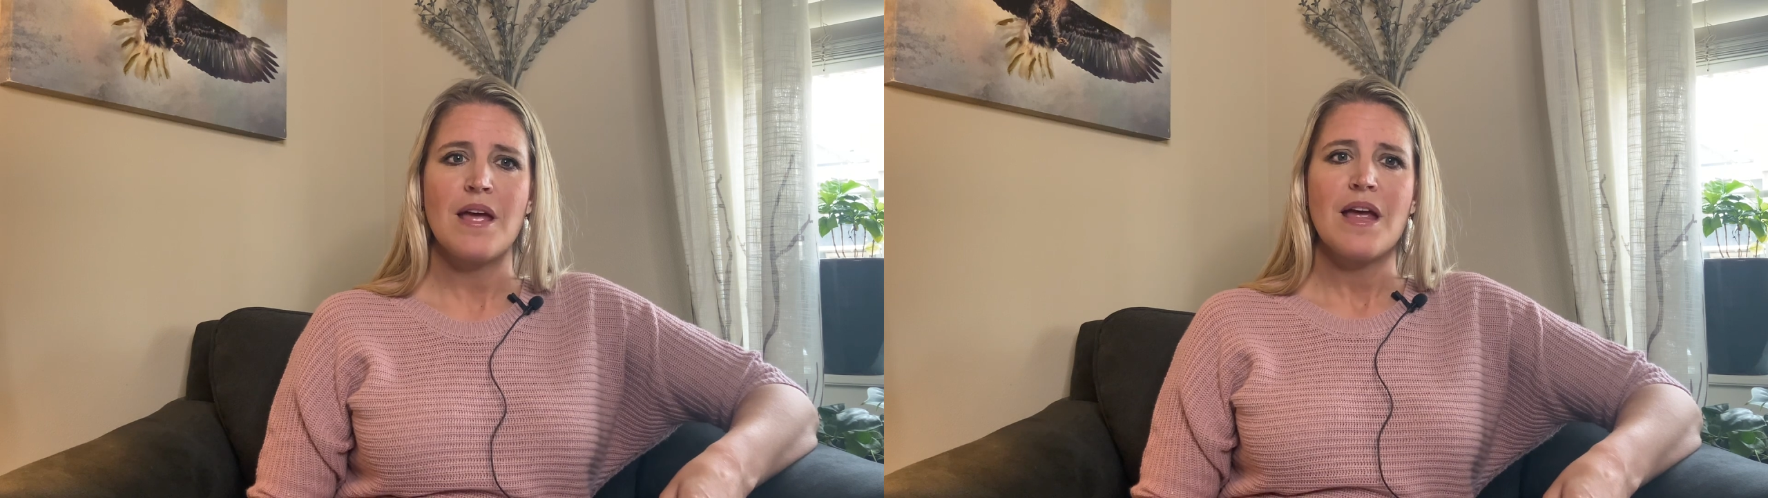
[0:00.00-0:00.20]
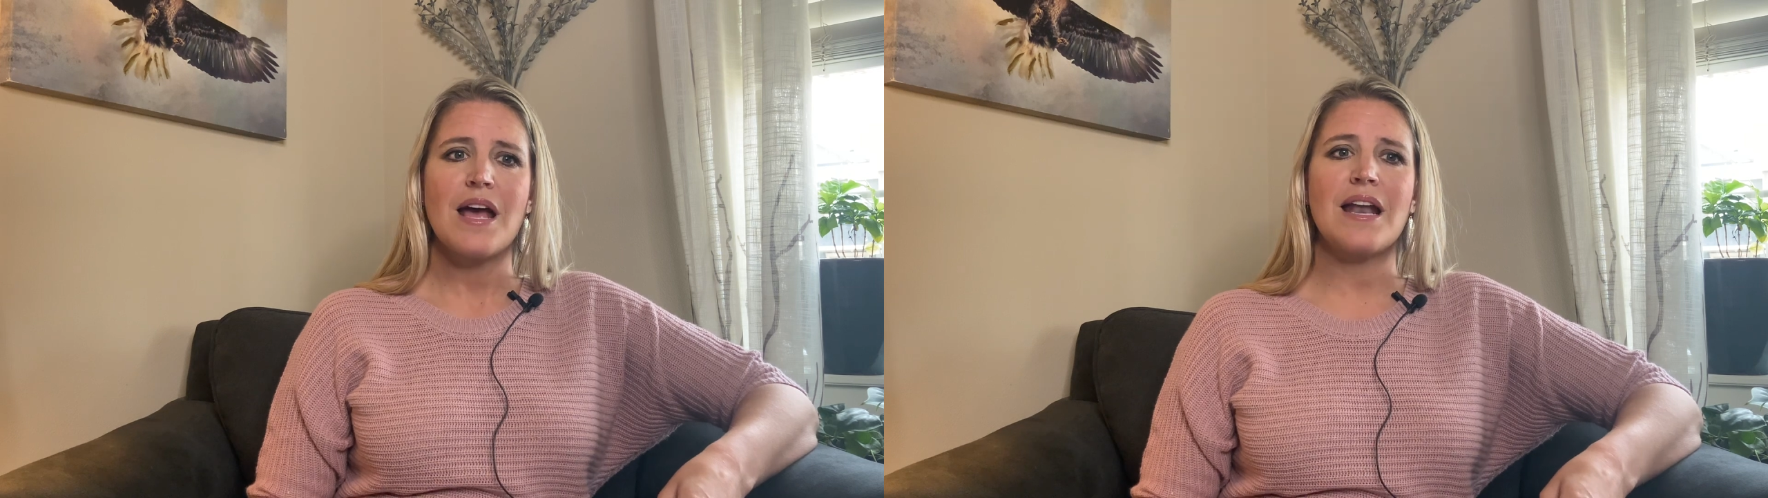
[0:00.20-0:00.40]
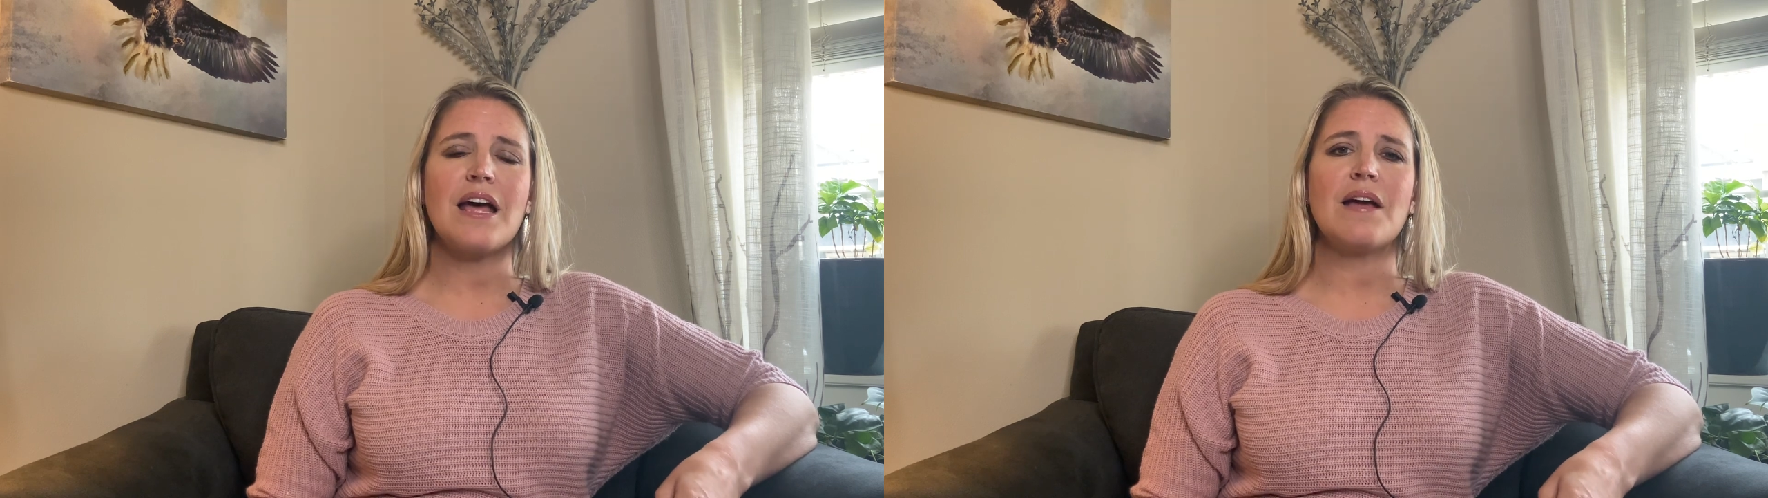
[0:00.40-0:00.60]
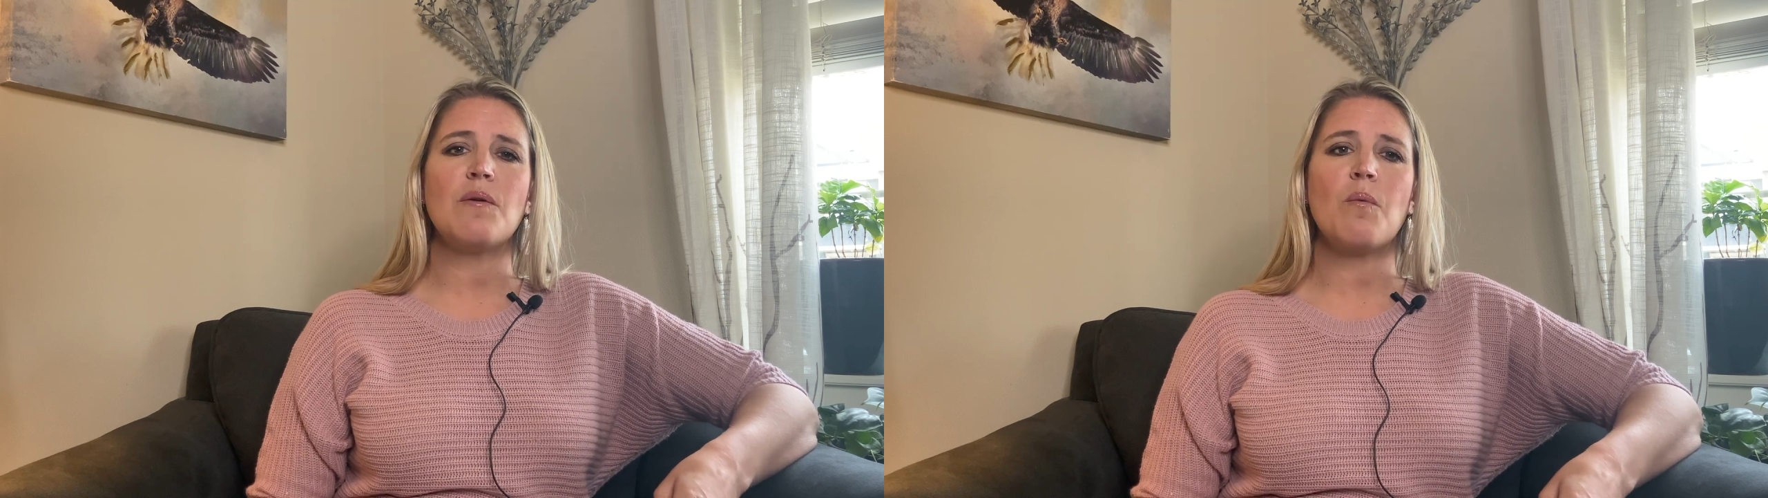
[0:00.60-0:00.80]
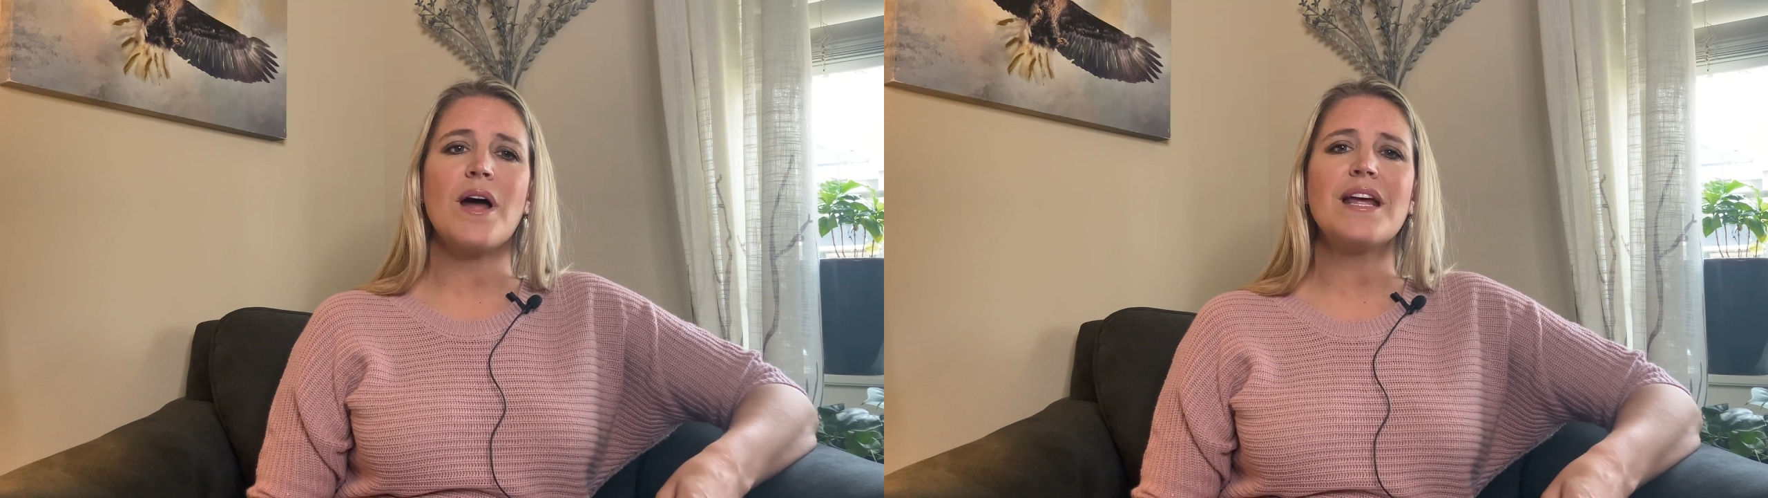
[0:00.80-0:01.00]
And I
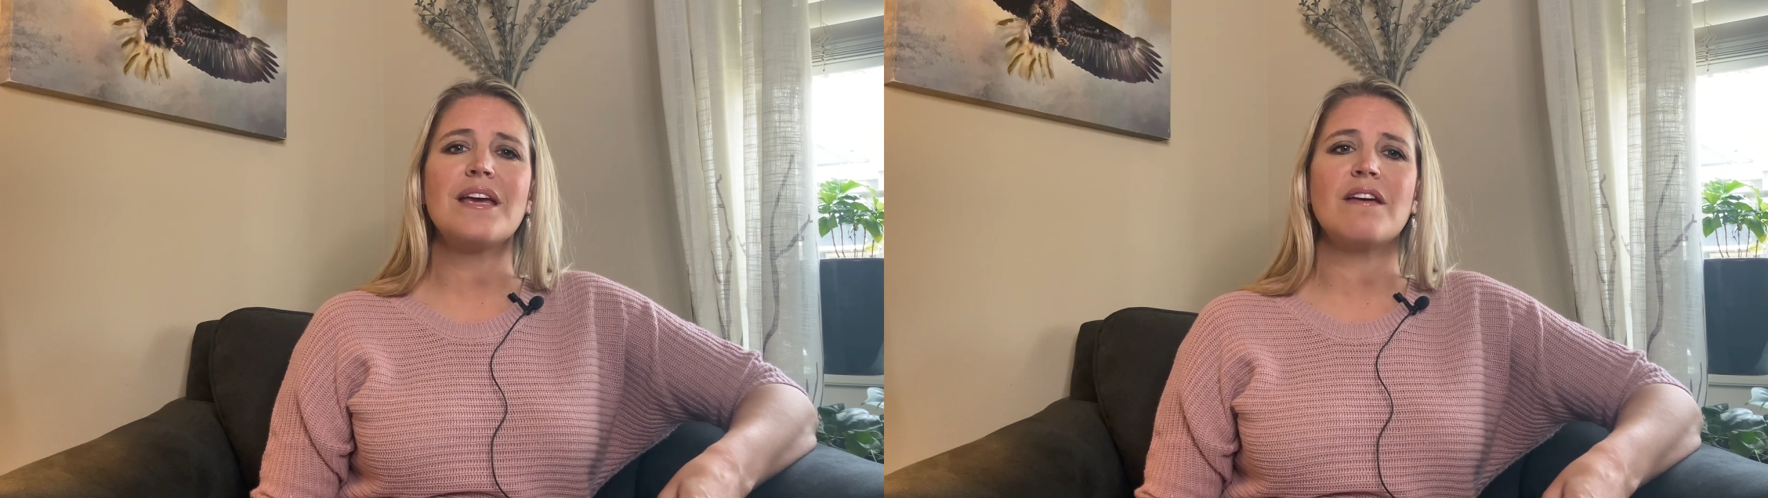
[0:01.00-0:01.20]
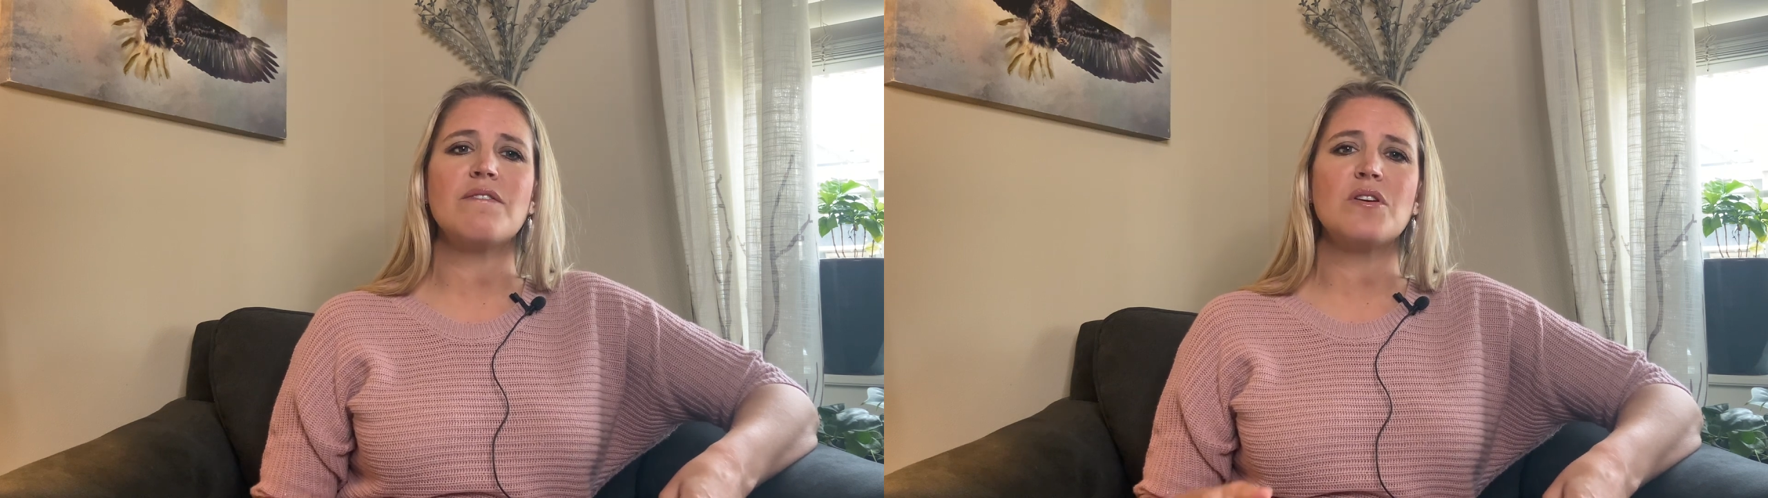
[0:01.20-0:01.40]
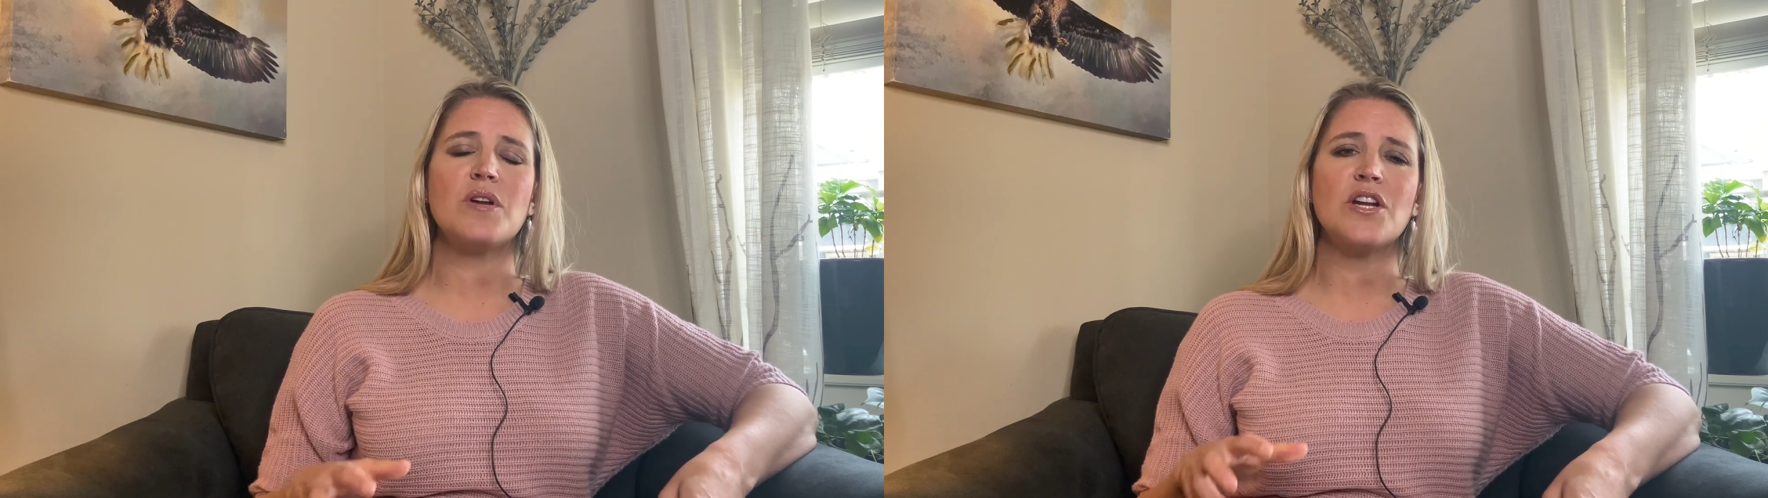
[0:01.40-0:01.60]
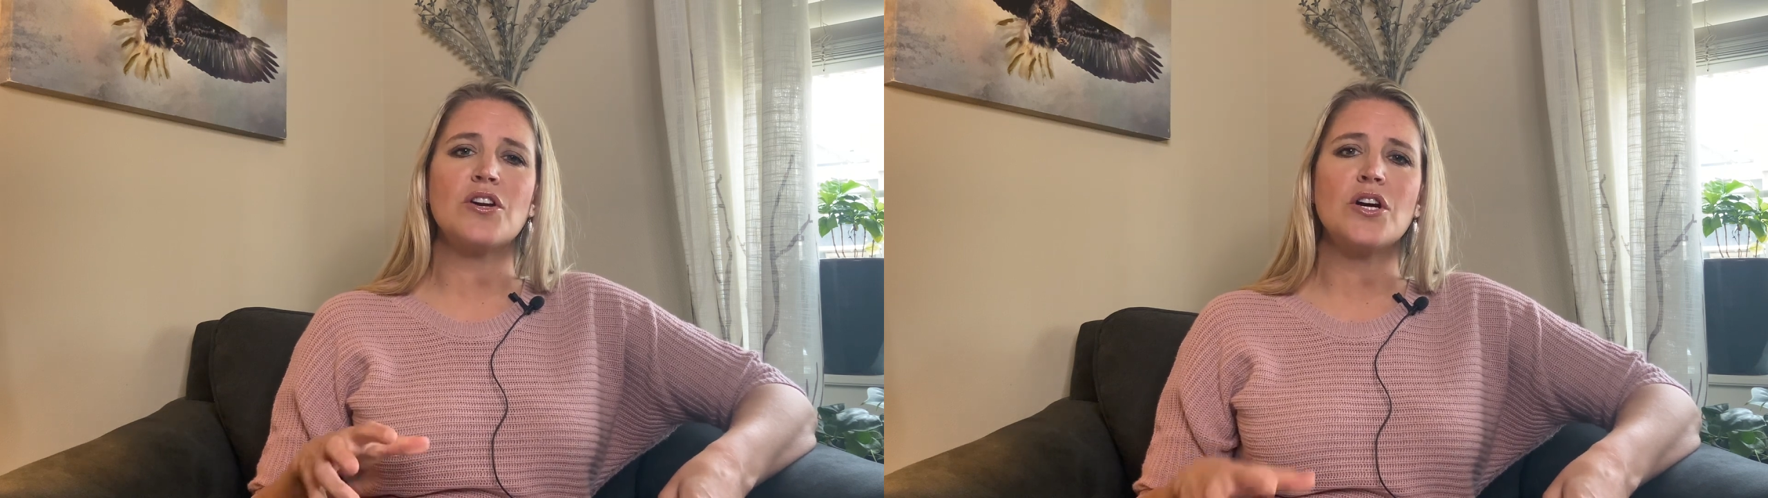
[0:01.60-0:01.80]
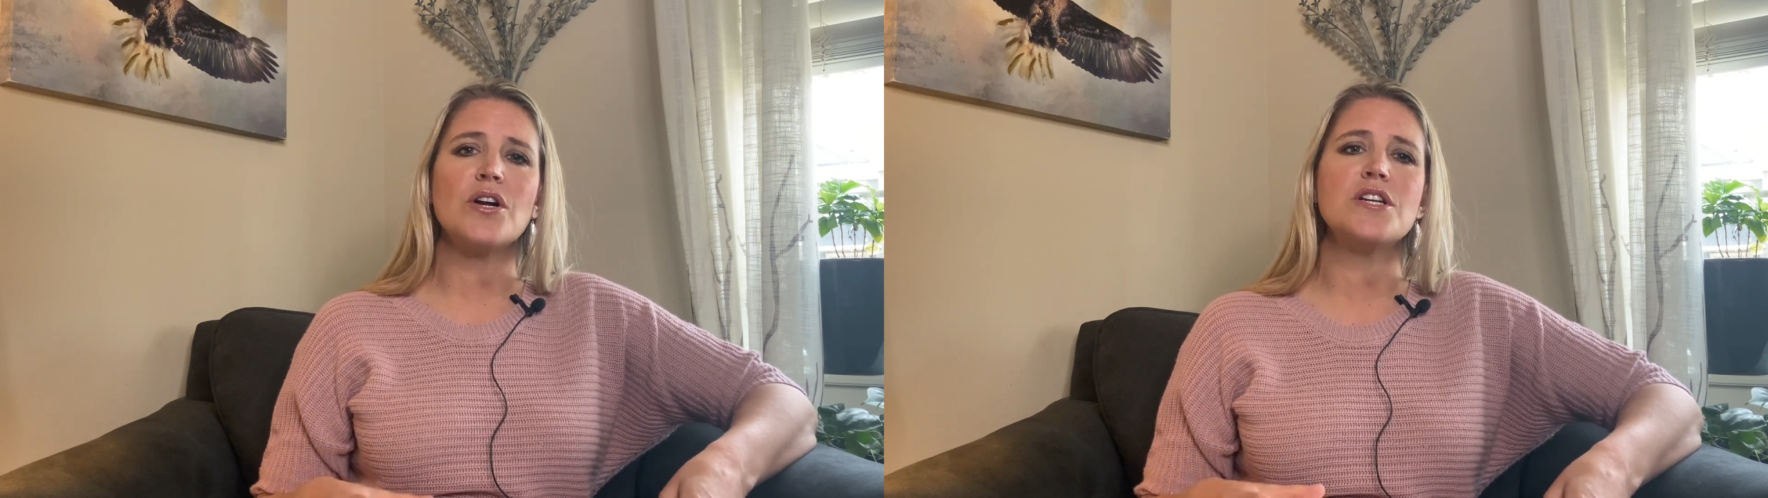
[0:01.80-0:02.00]
want to give you an
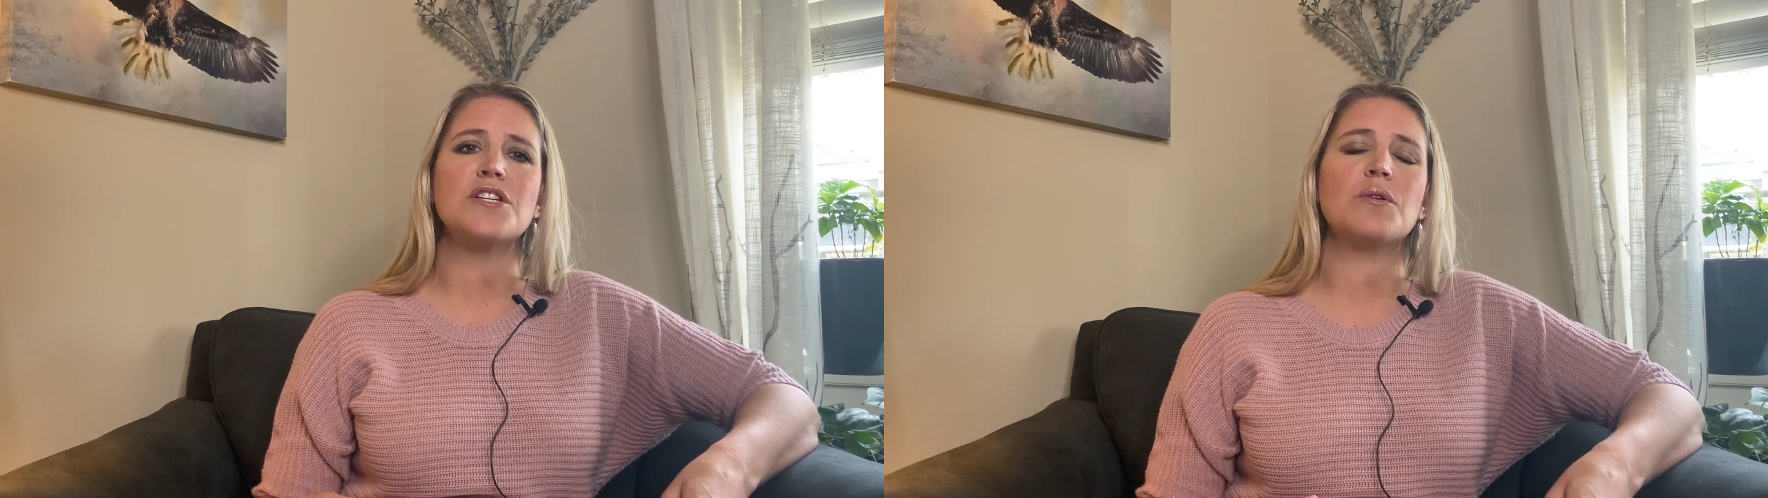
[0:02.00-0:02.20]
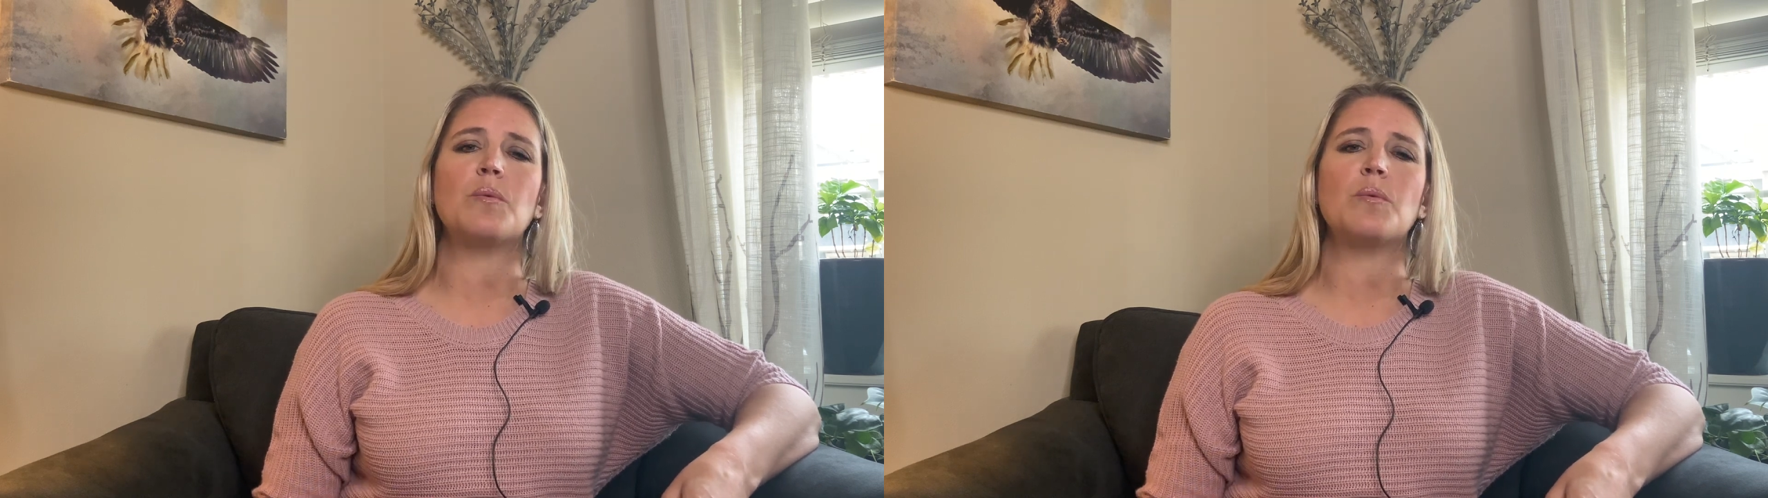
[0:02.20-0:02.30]
encouraging